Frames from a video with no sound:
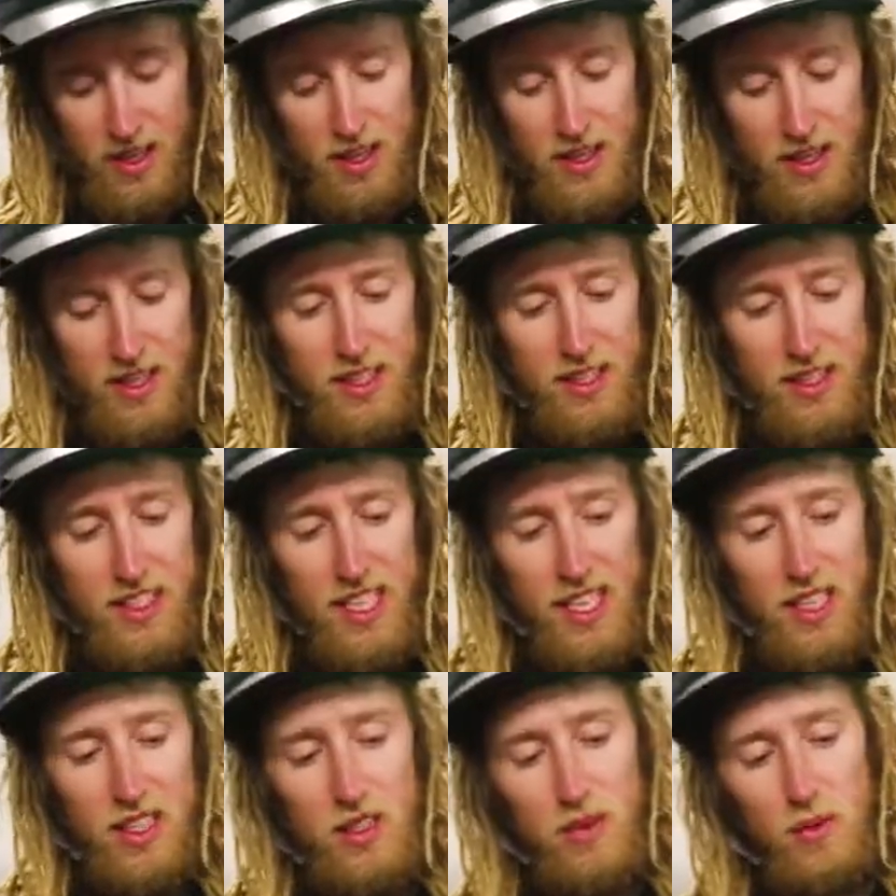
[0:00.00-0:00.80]
This
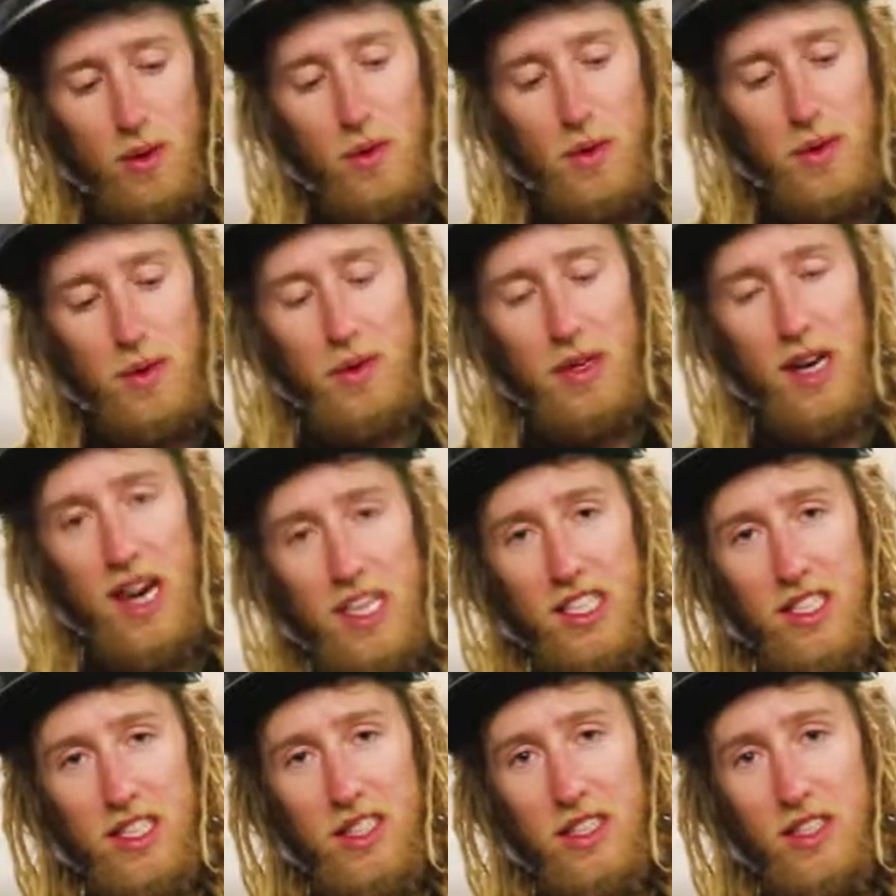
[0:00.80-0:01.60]
here is what we would
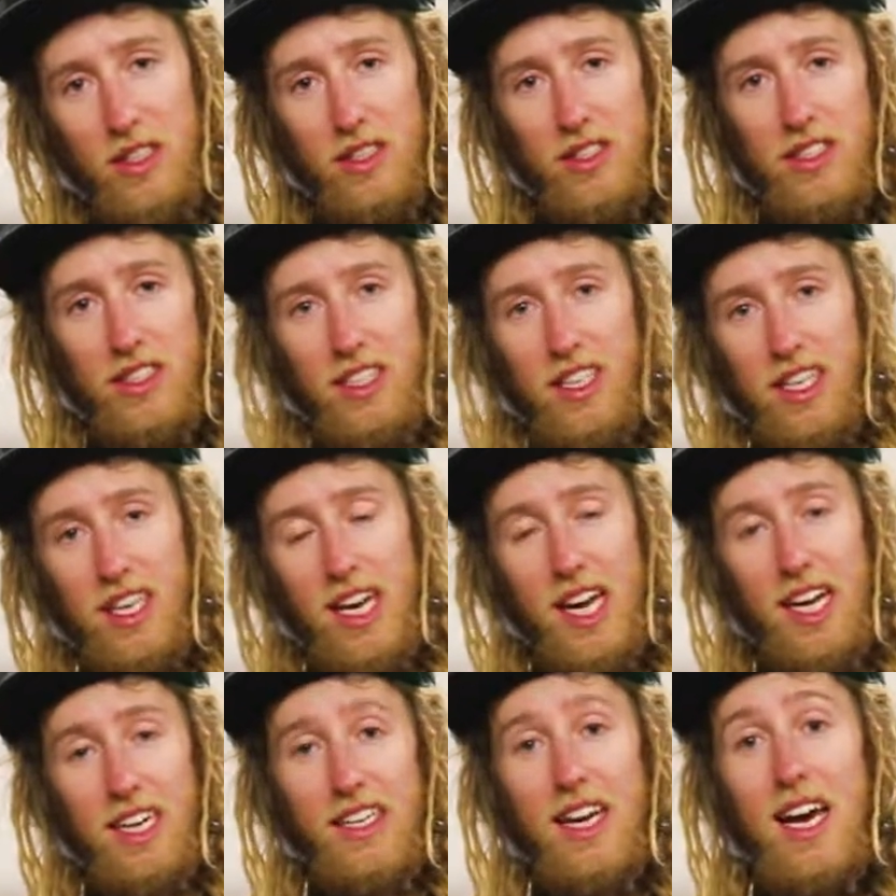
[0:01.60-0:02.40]
actually use to
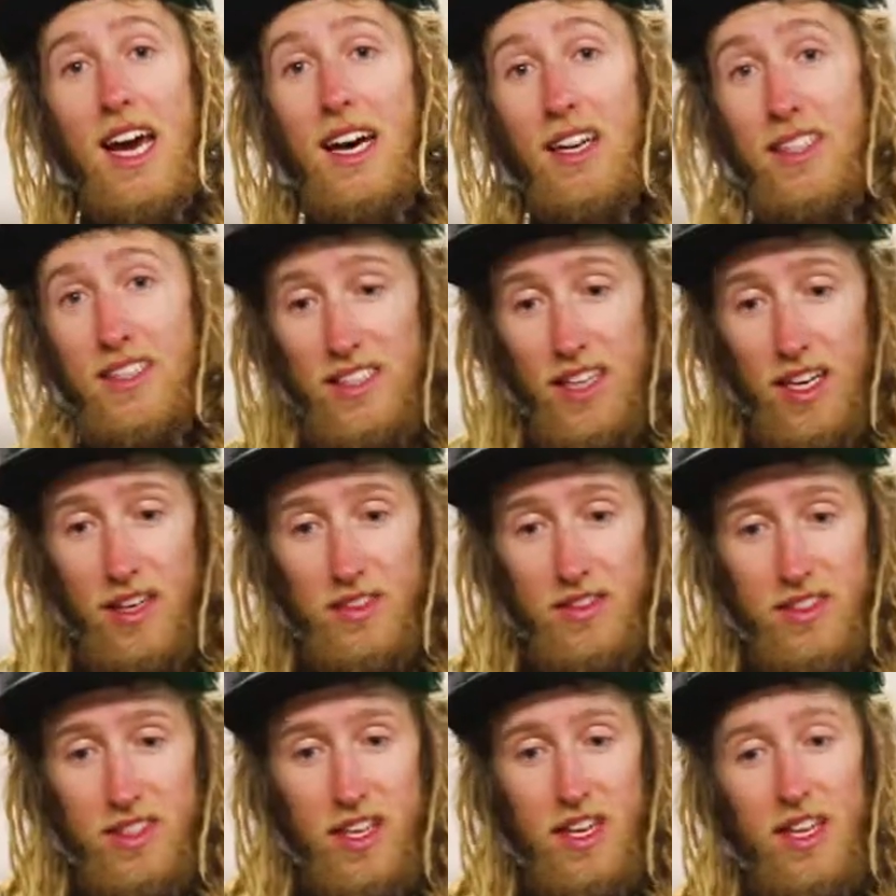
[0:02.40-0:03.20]
connect
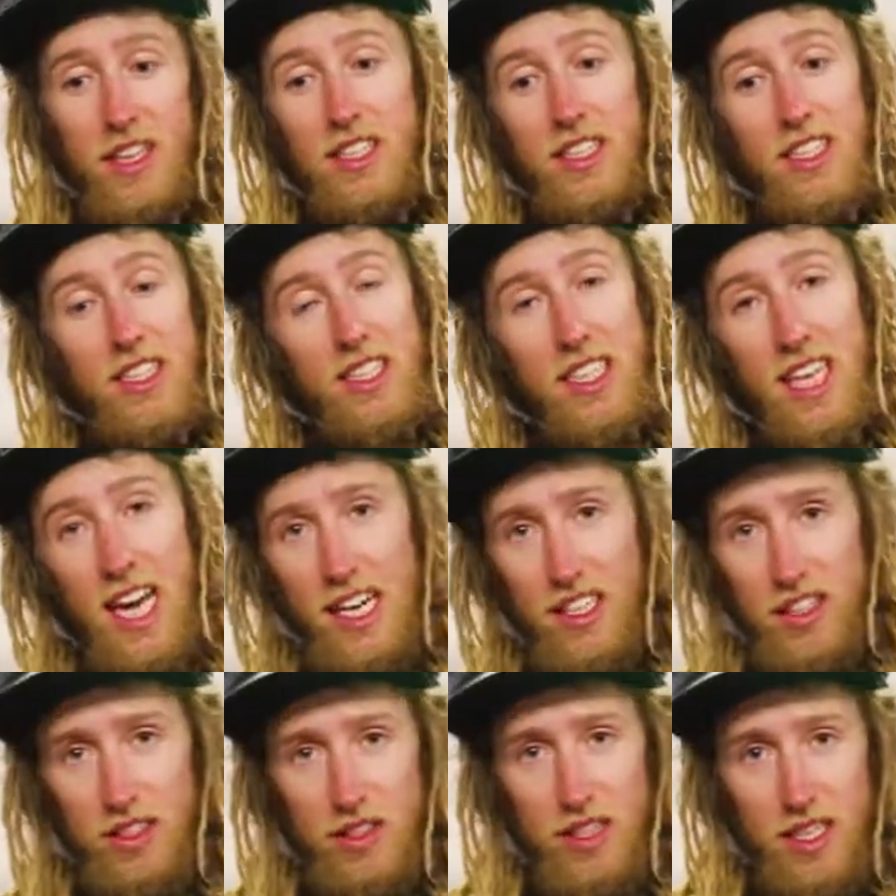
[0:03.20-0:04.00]
ourselves to the
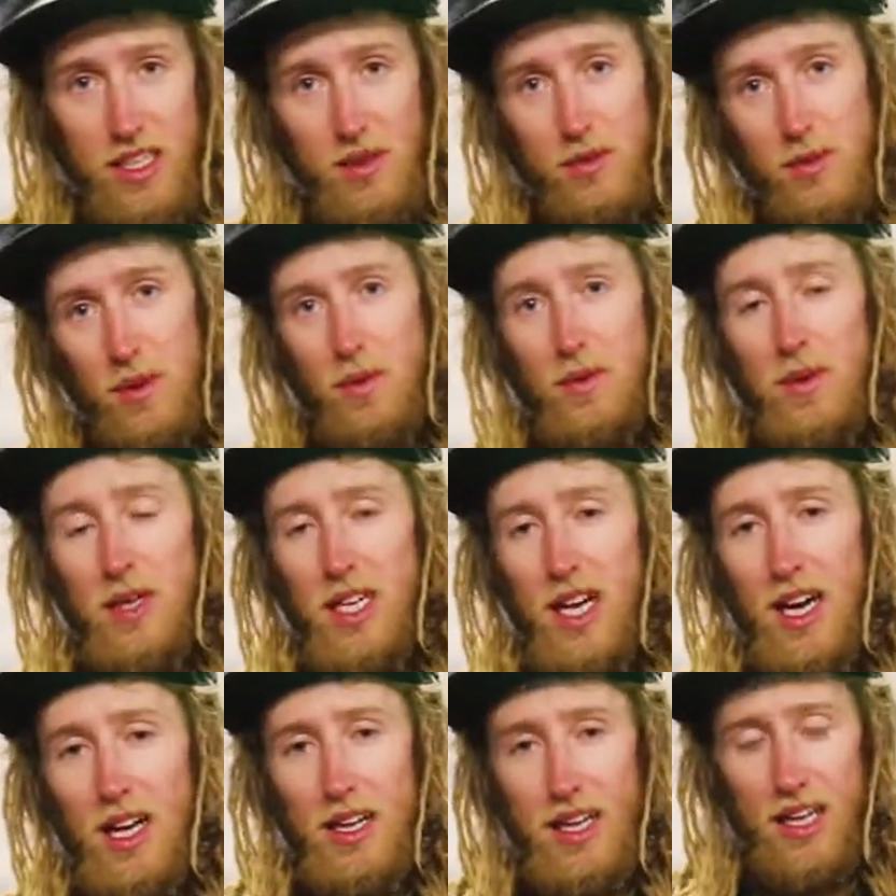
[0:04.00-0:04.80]
casualty when we
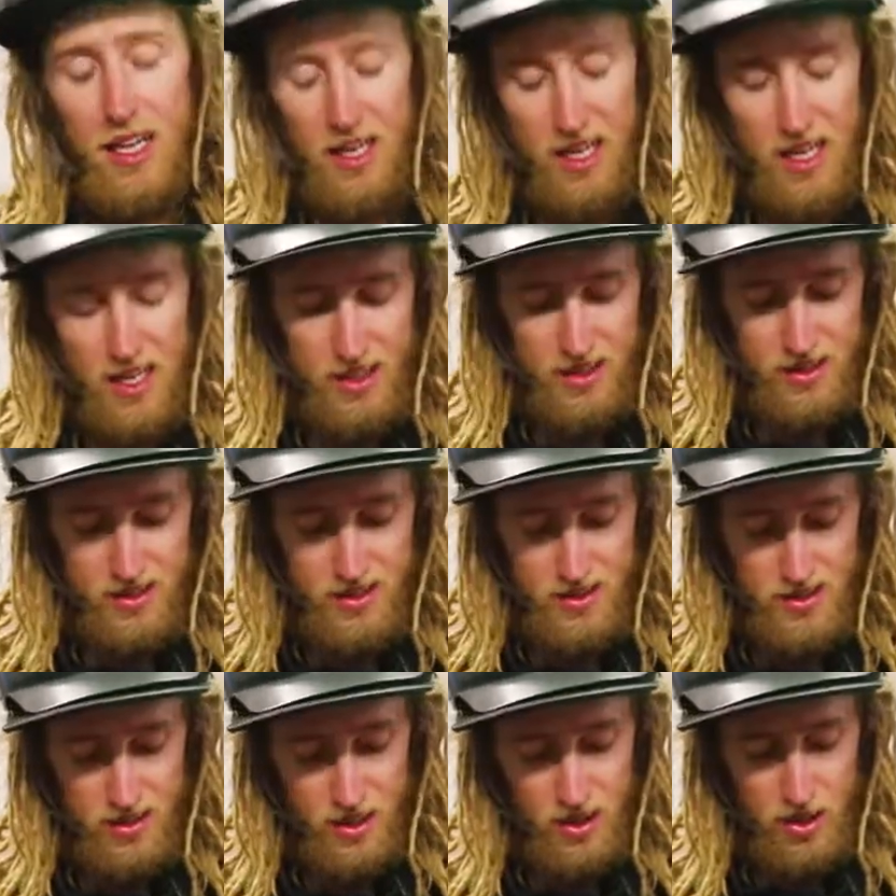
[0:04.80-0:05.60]
cut their lanyards.
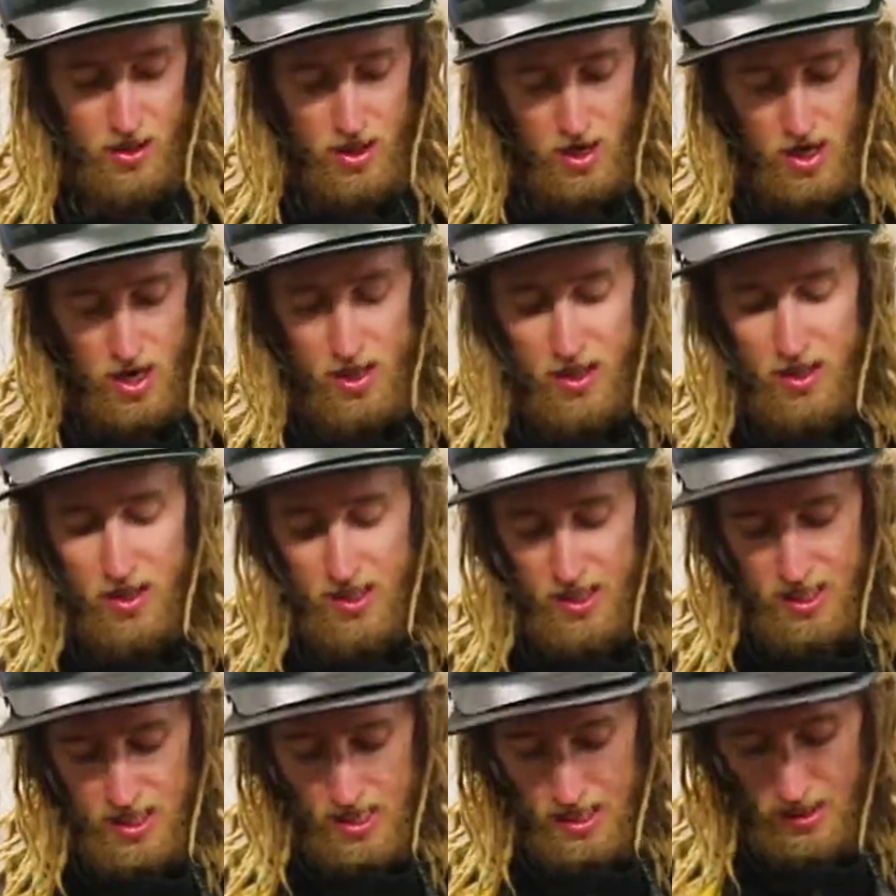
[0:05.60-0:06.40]
So I'm going
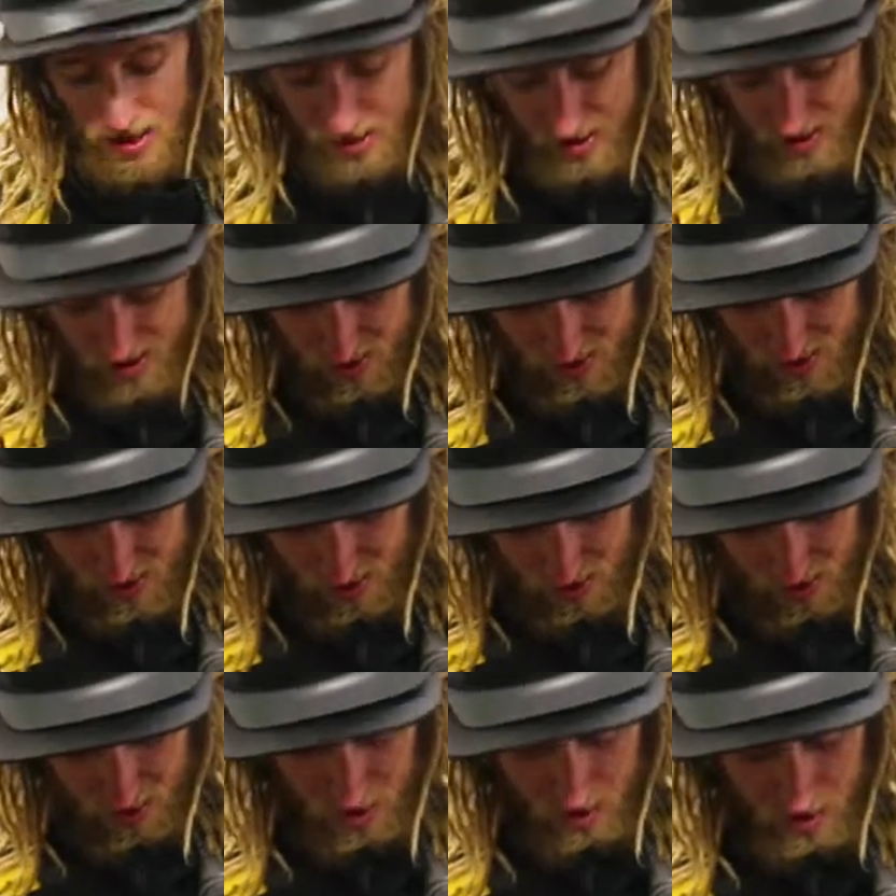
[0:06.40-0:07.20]
to connect this
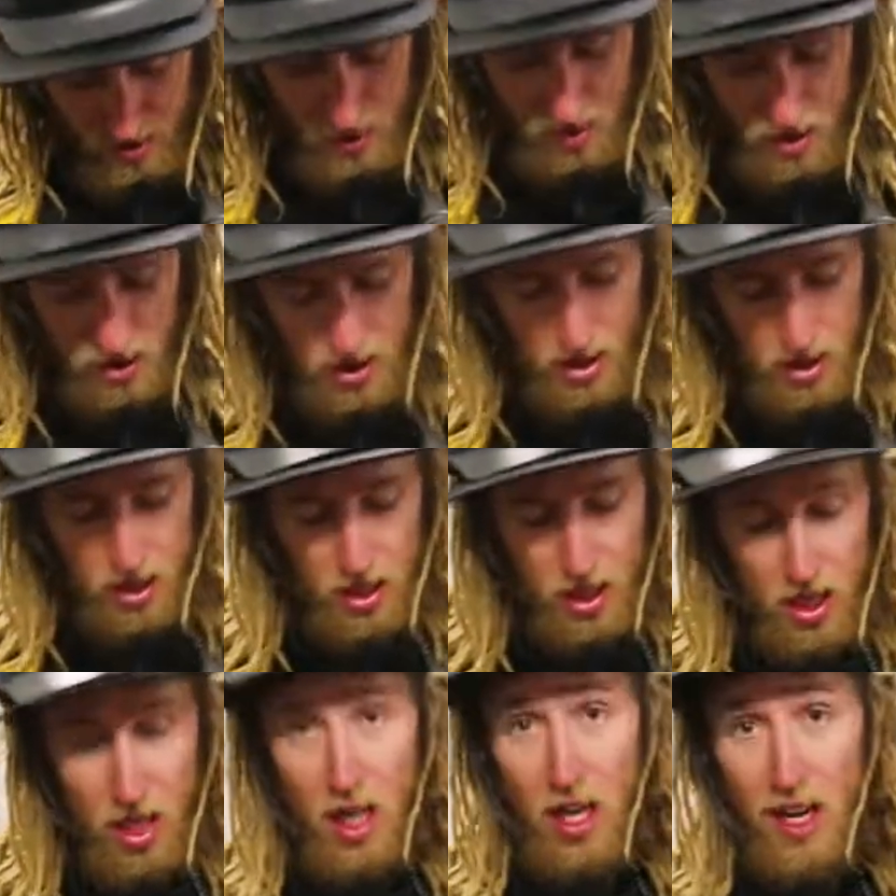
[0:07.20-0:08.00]

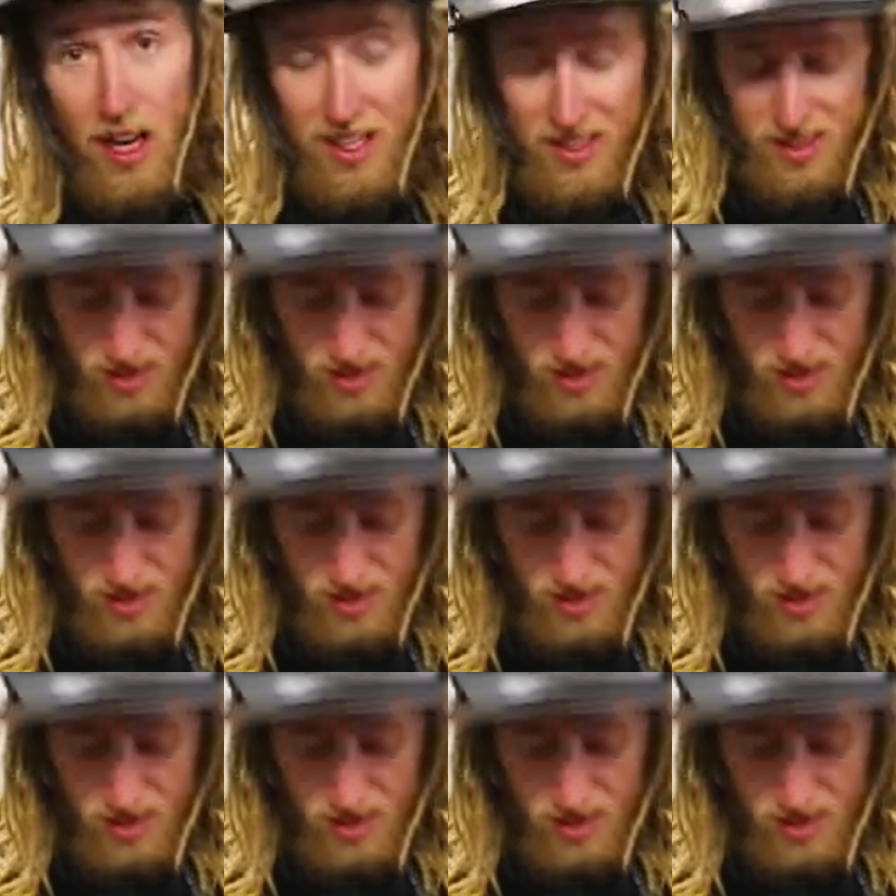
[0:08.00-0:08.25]
nice